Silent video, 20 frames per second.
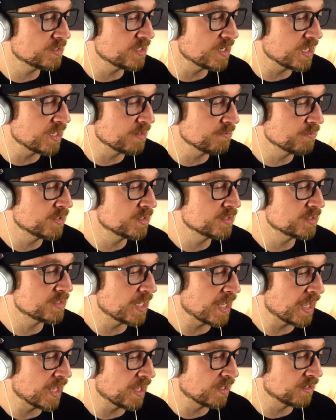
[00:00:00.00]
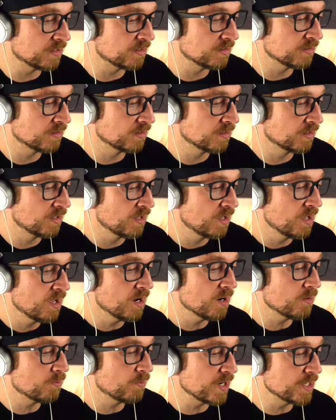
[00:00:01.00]
name Dan.
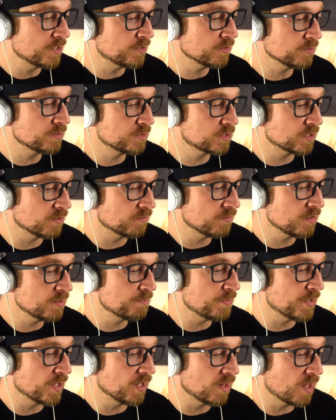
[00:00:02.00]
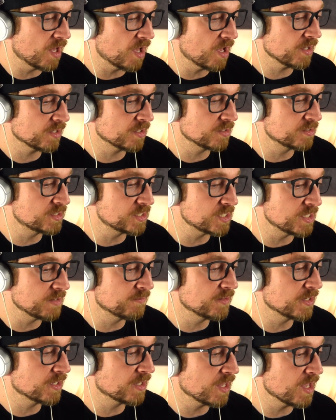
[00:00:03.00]
Rachel's servant Bilhah
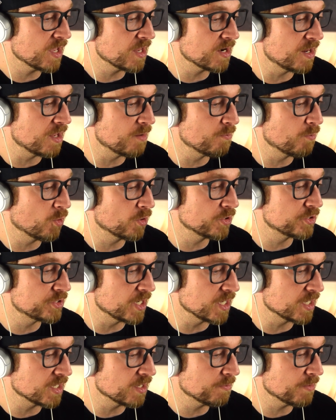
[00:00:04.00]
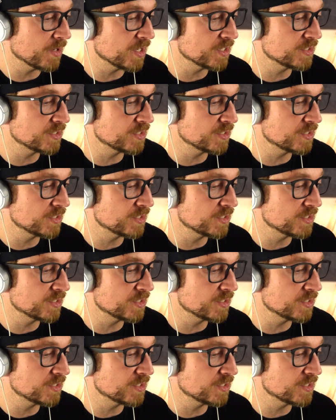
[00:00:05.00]
conceived again and bore Jacob a